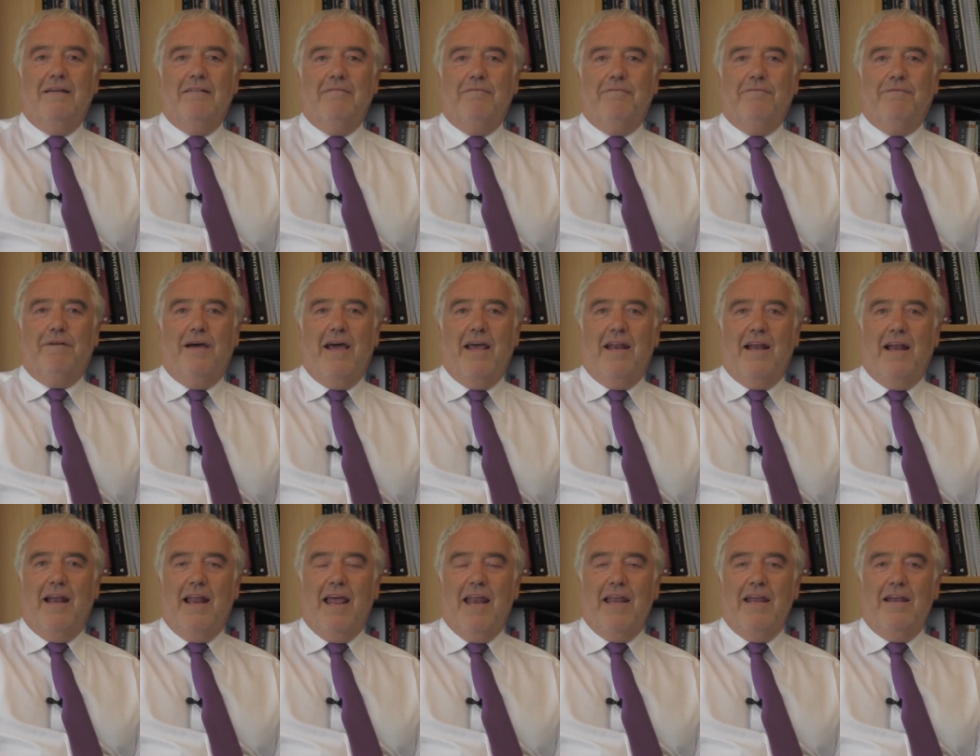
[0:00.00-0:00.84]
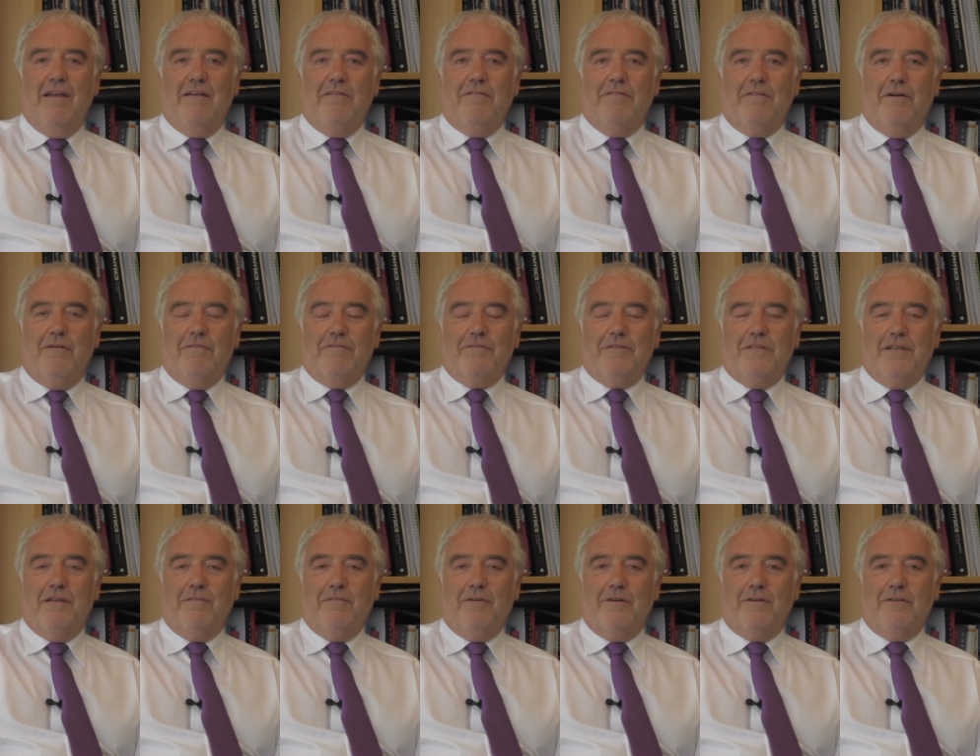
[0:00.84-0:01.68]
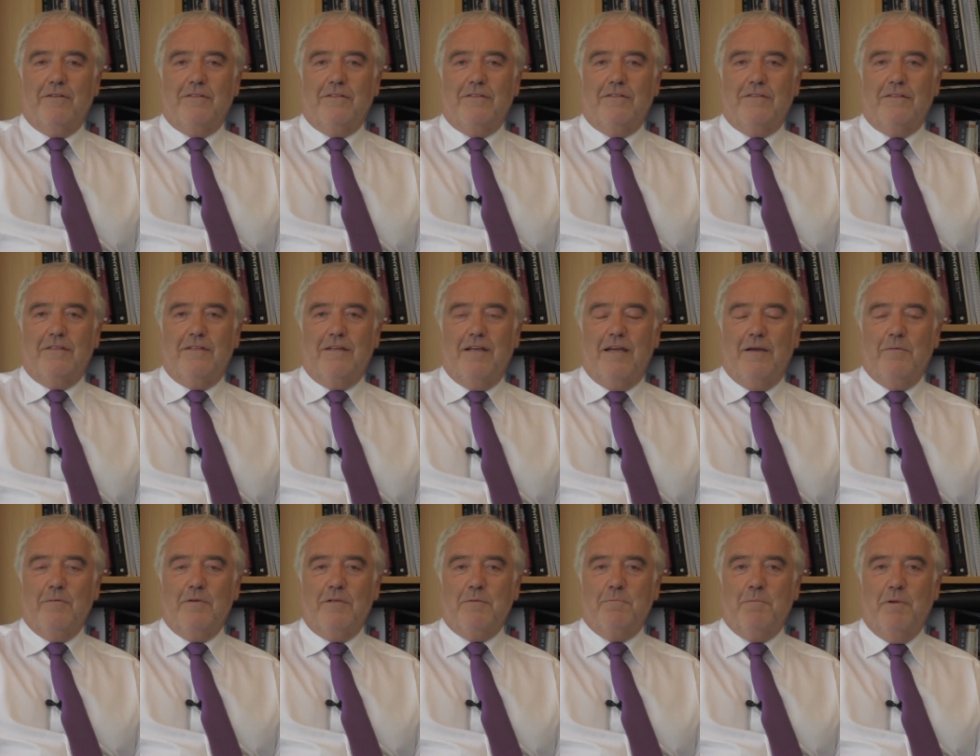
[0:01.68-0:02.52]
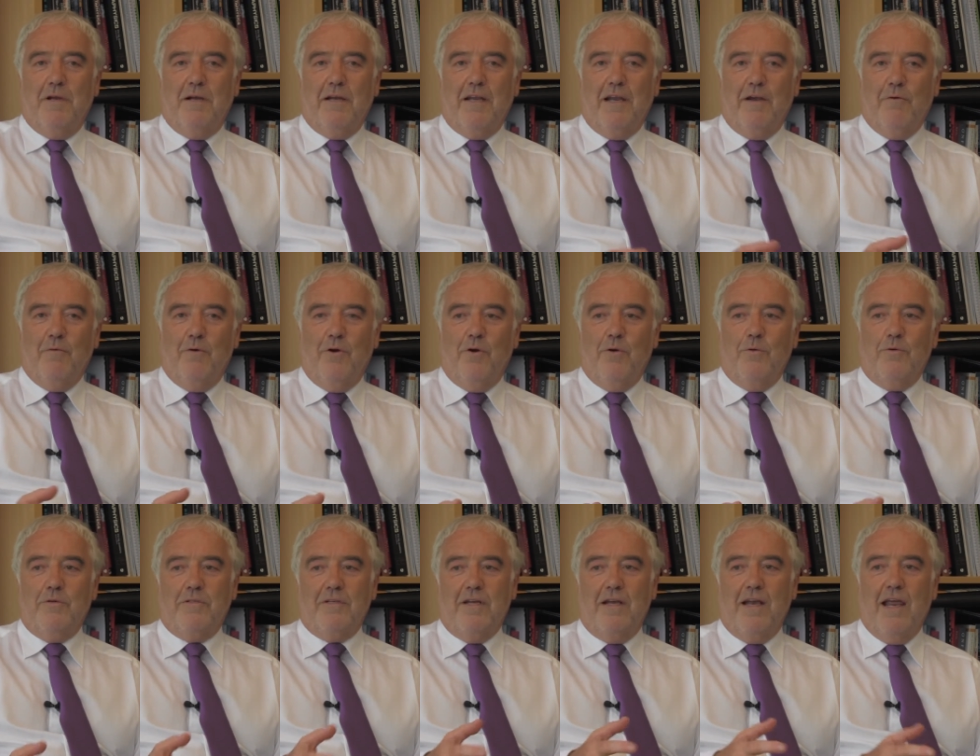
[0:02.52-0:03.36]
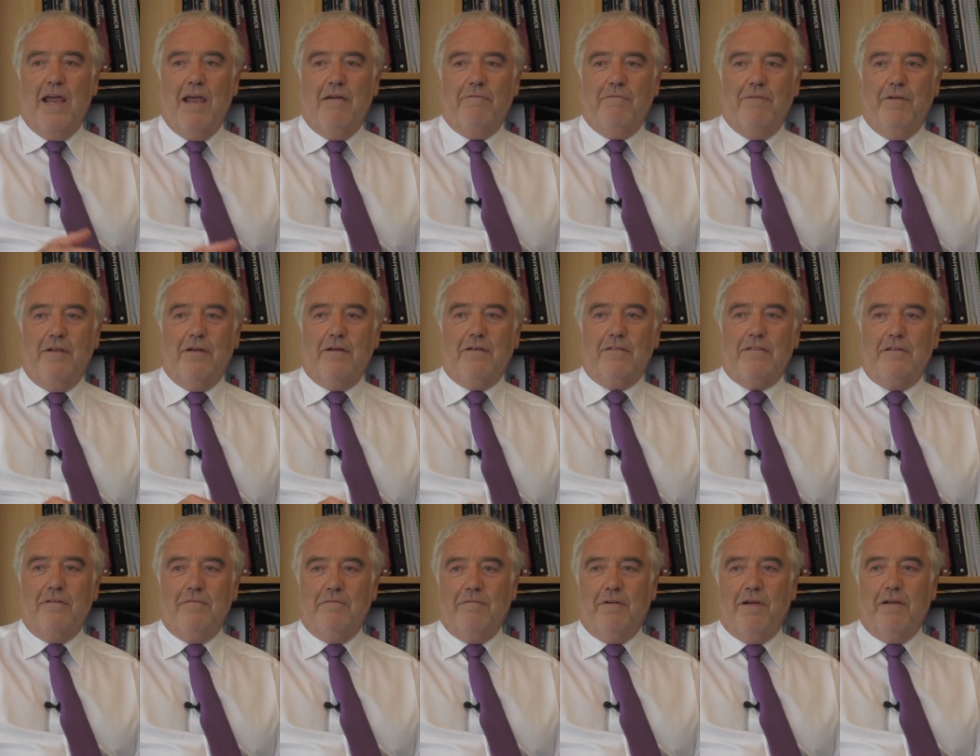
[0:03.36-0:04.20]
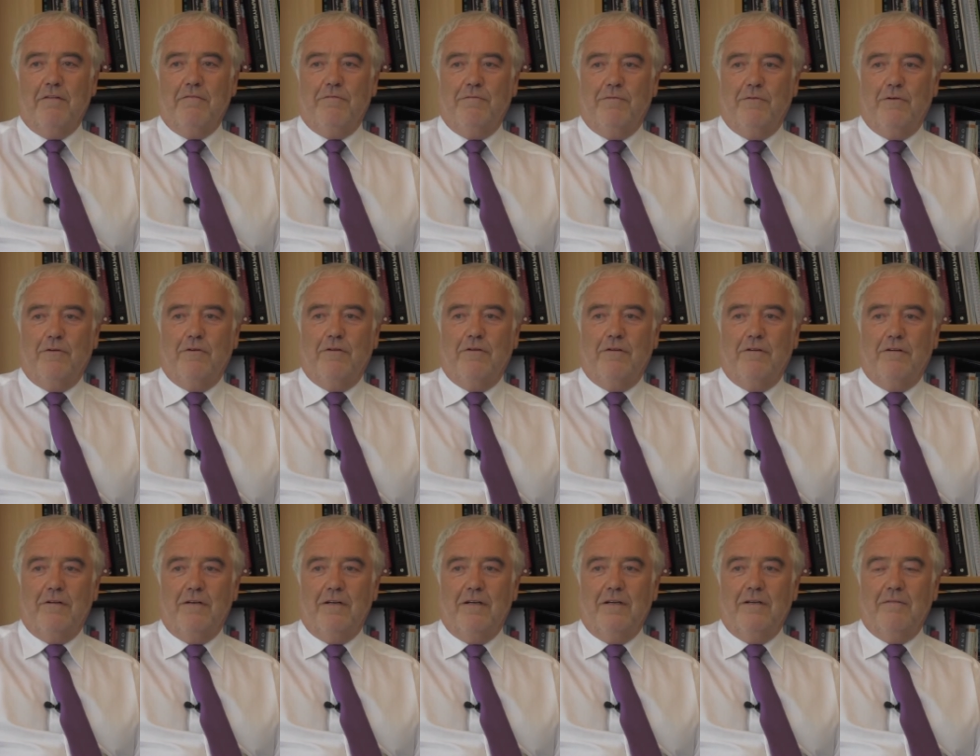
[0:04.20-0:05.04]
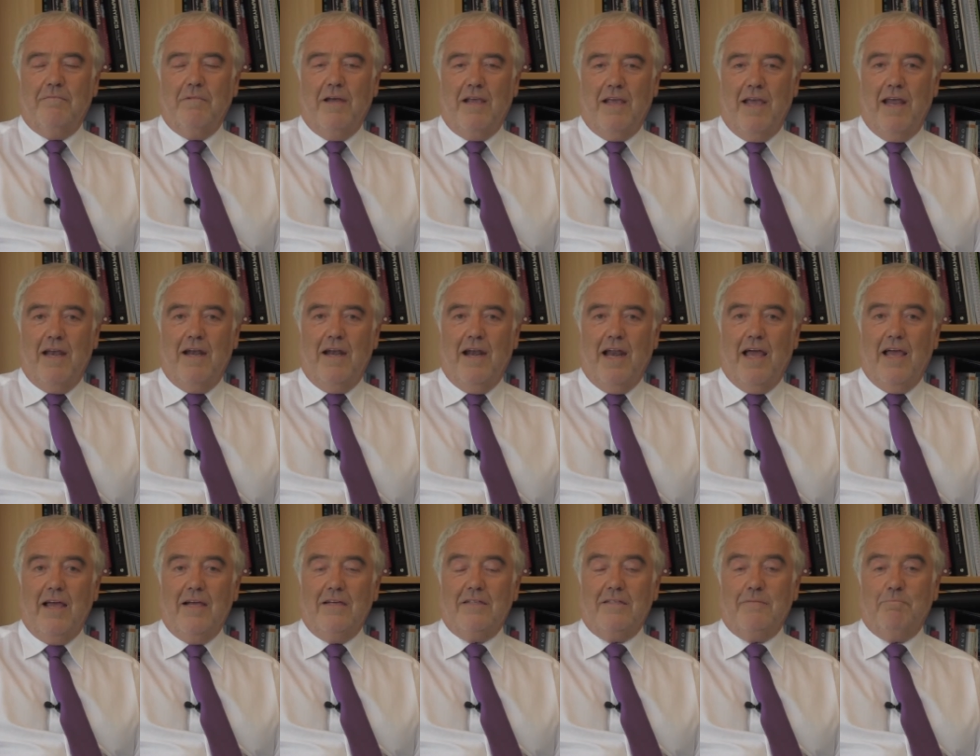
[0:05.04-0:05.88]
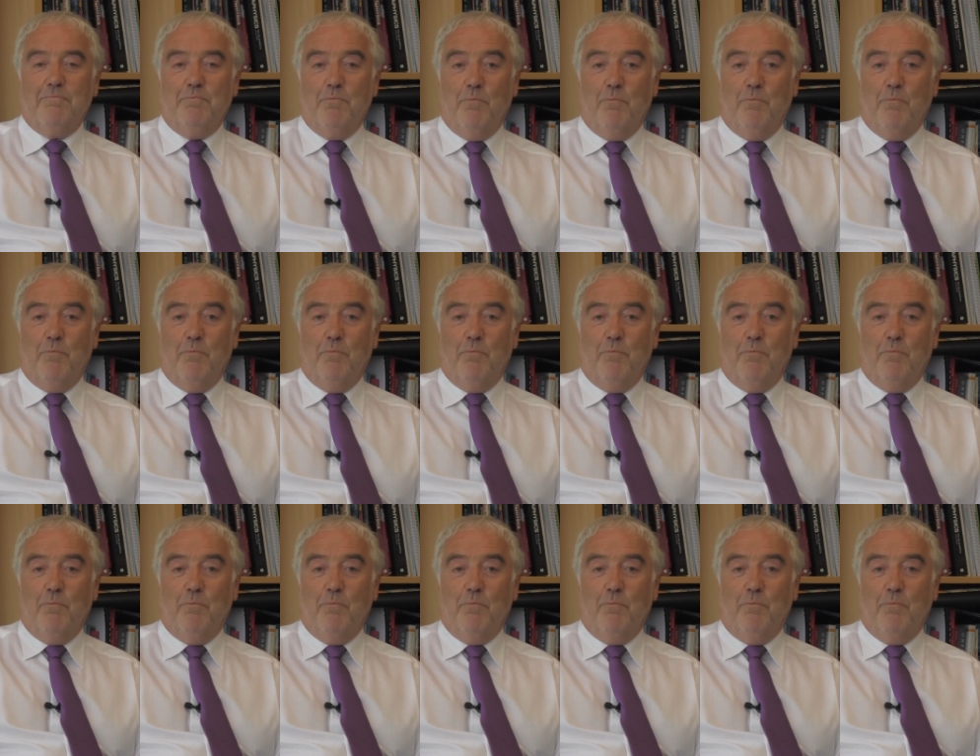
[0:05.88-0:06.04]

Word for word: Final end of civils, I was building roads and airfields. In fact, for again Laing's,